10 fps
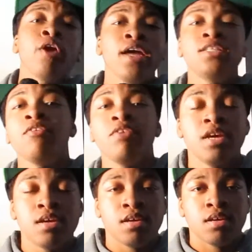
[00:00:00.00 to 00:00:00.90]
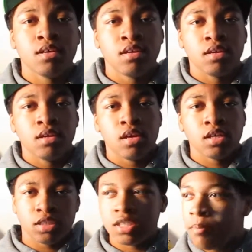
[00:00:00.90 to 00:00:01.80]
Creativity
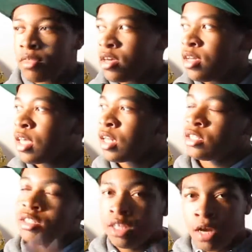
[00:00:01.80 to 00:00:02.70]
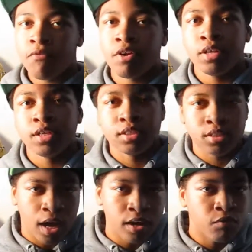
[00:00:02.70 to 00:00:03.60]
is something that is different
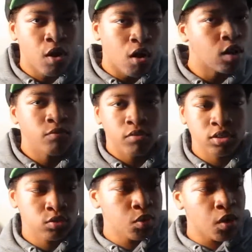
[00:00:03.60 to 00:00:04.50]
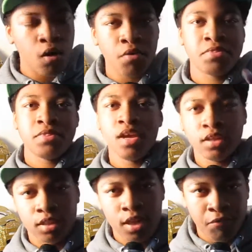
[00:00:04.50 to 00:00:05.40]
inside of all of us. We all
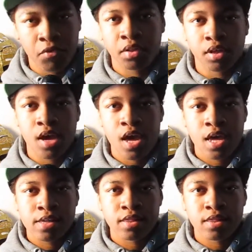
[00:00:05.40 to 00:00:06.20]
think differently.